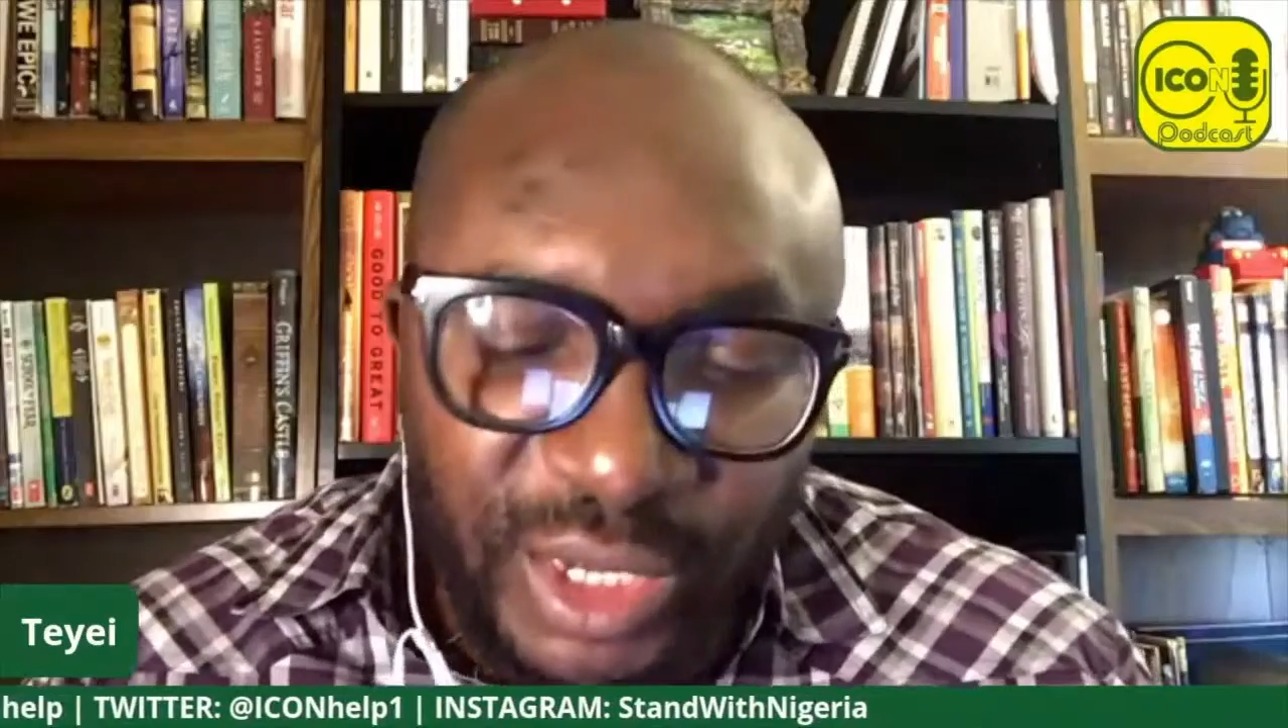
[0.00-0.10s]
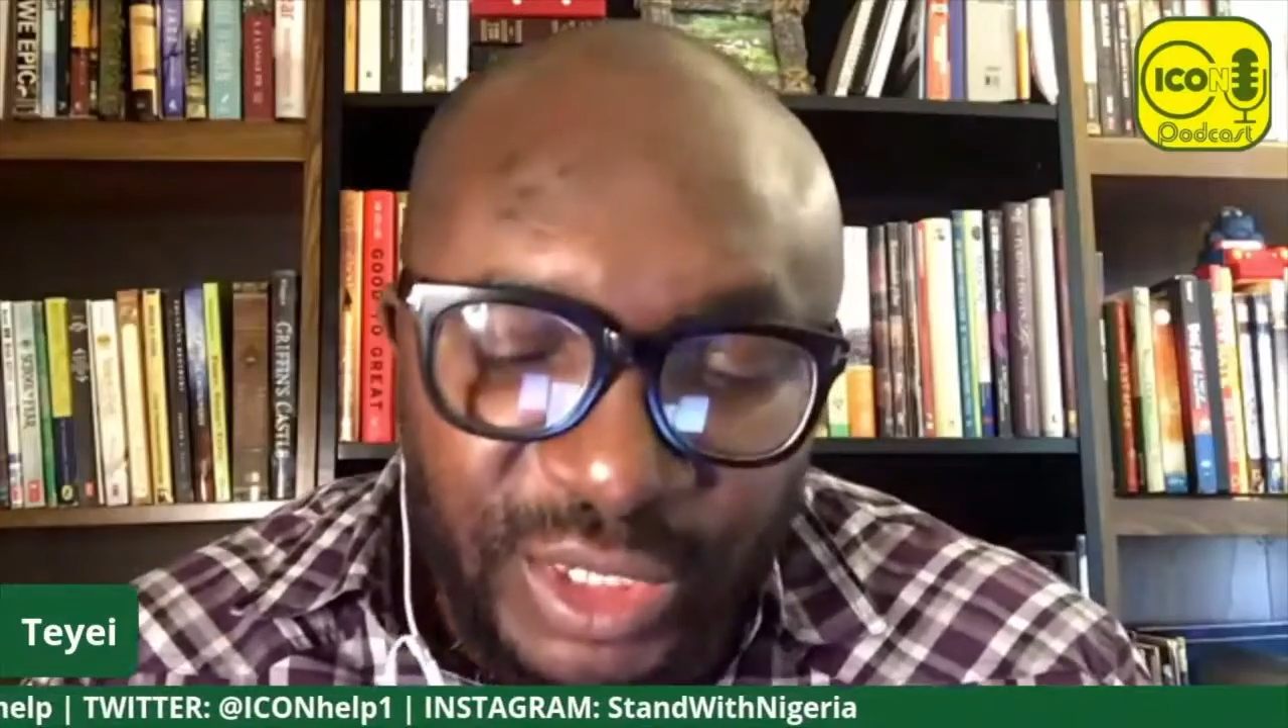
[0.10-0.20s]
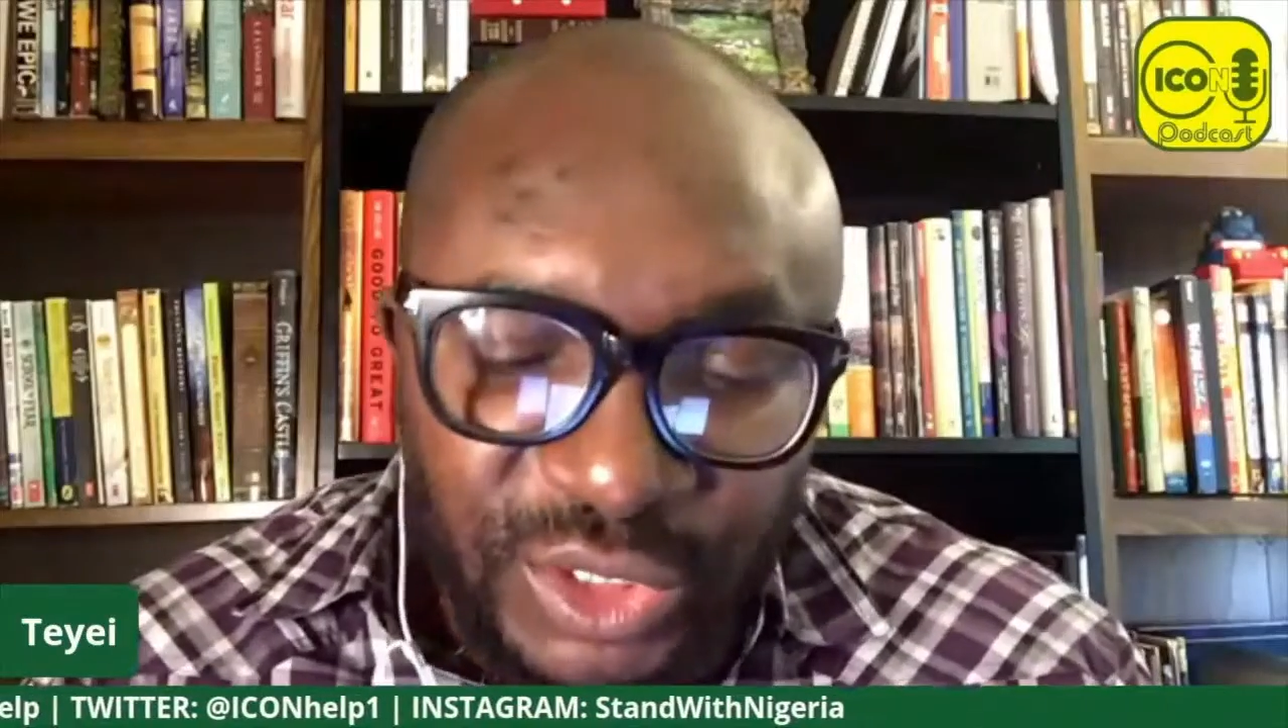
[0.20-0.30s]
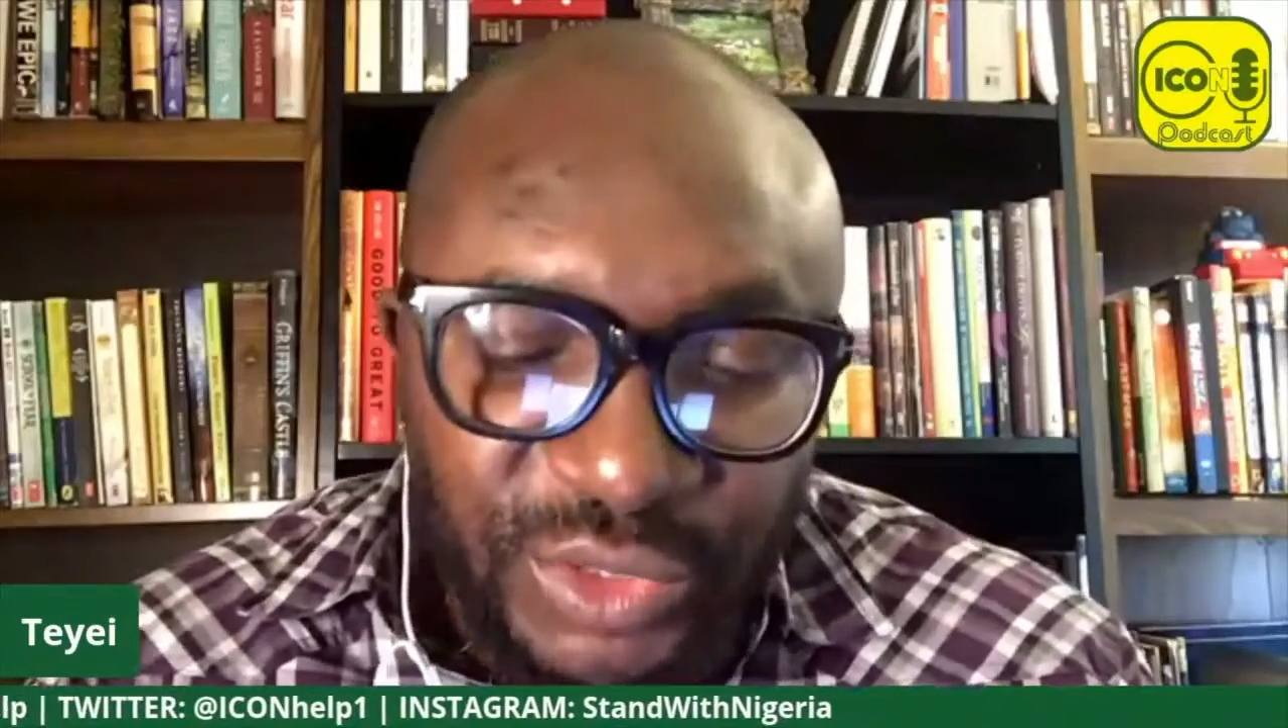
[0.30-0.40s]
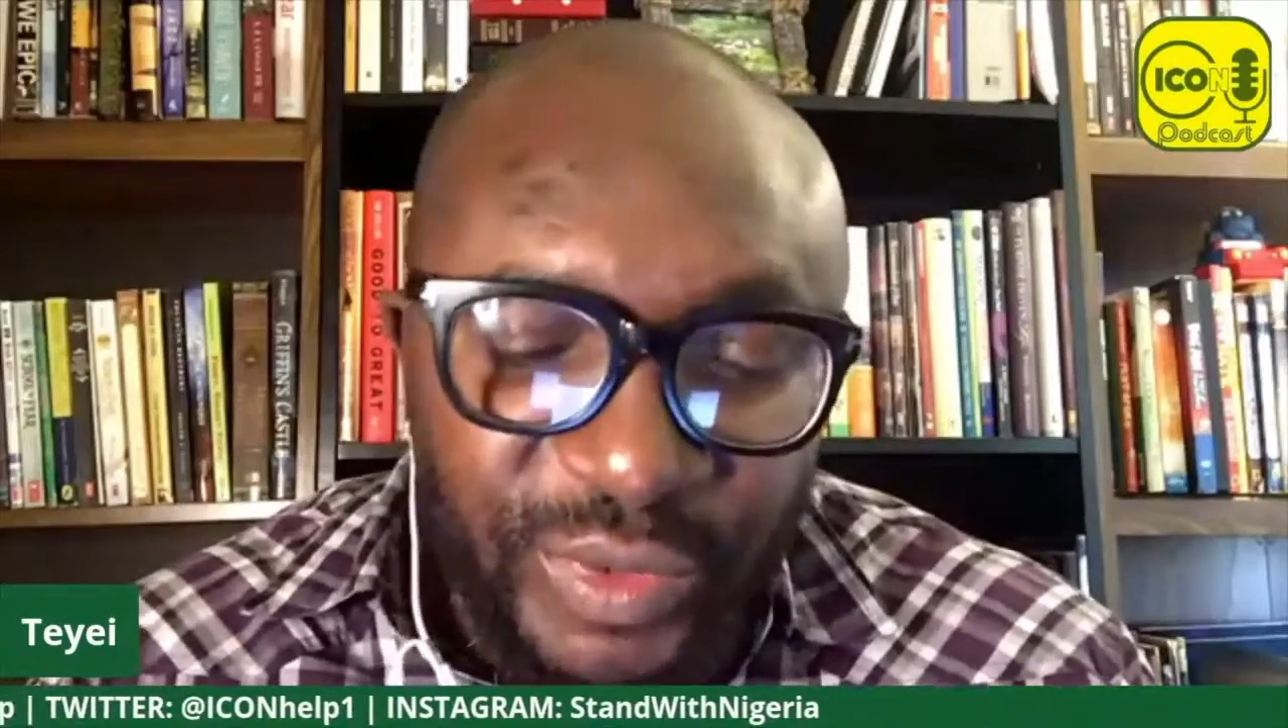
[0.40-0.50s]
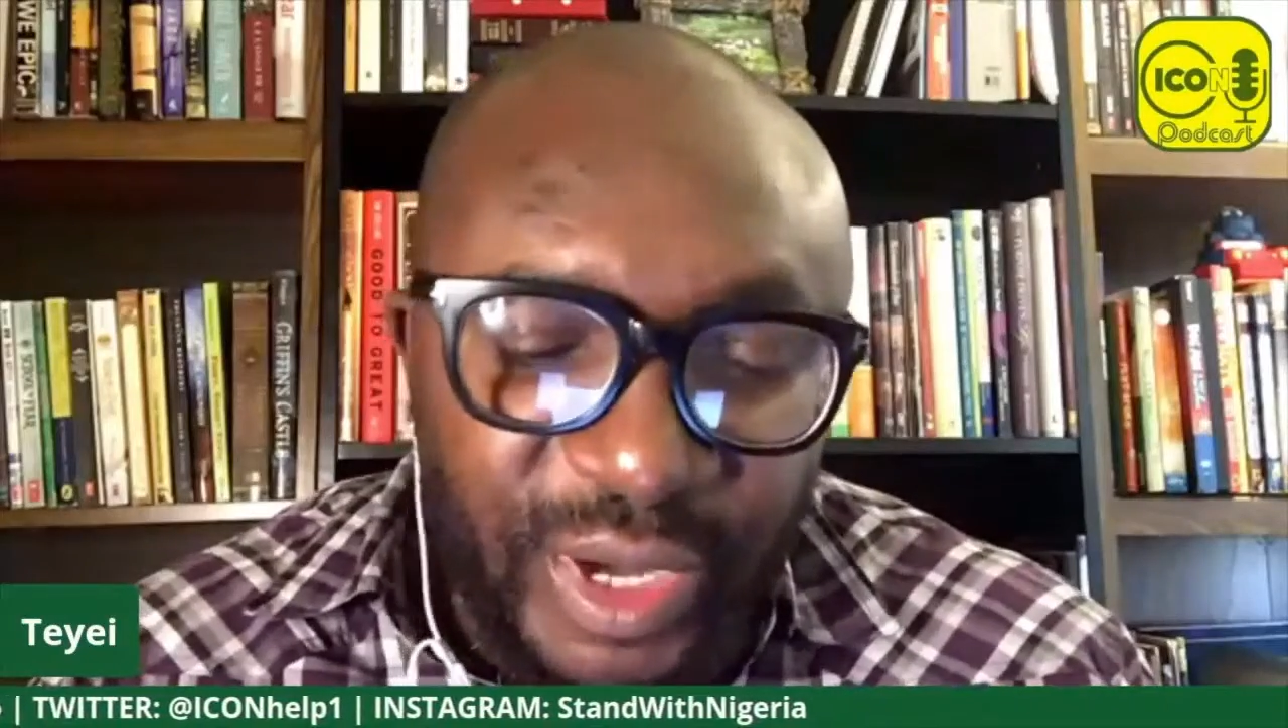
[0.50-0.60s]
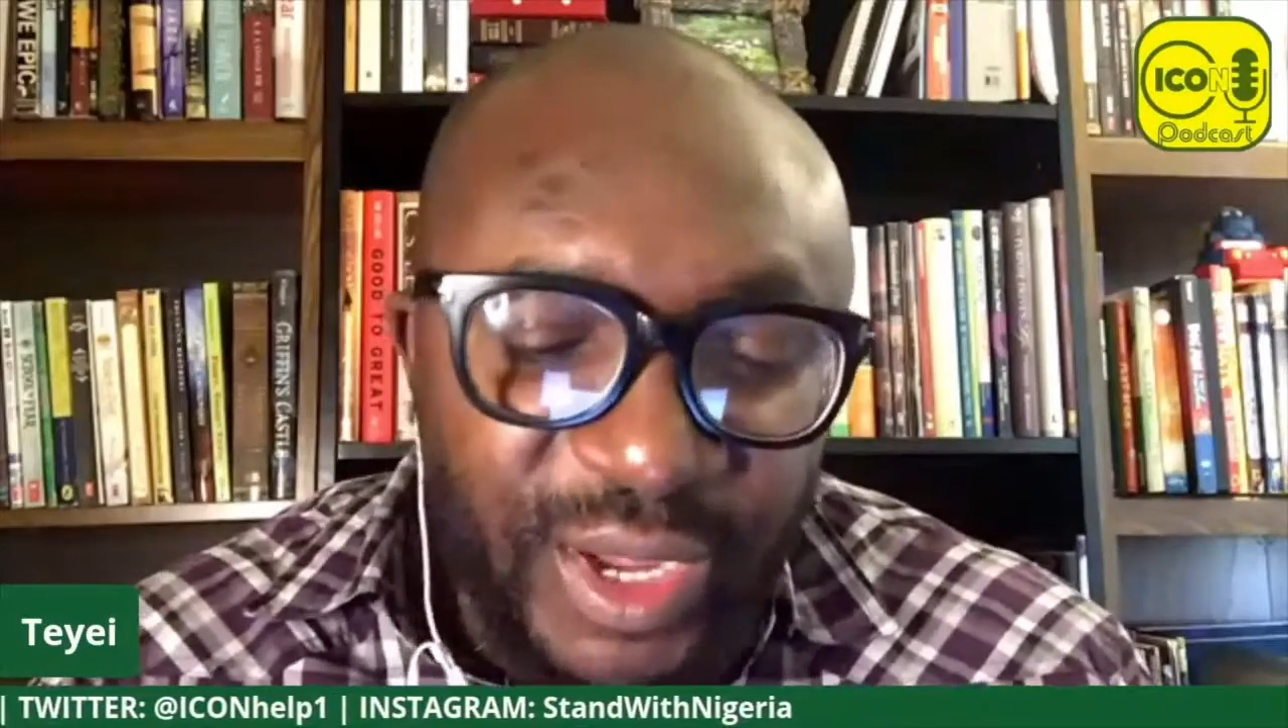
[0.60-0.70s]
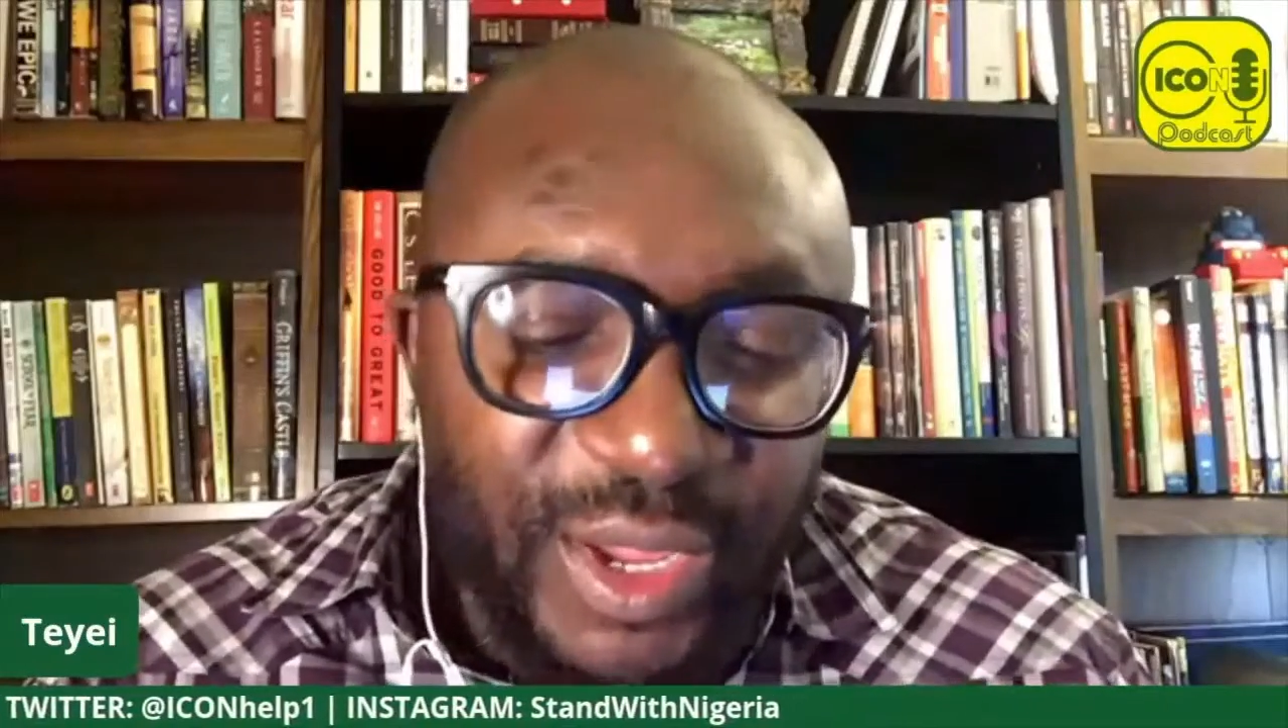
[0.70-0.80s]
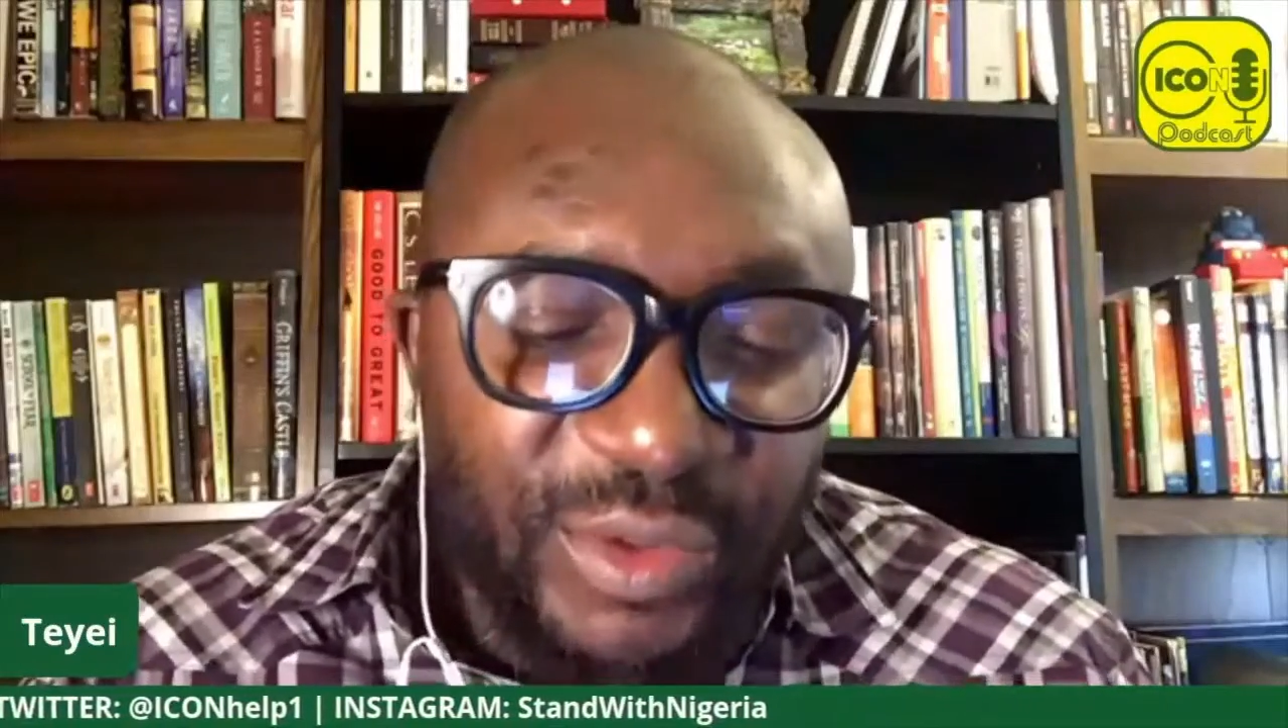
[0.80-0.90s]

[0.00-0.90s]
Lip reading: Nigeria.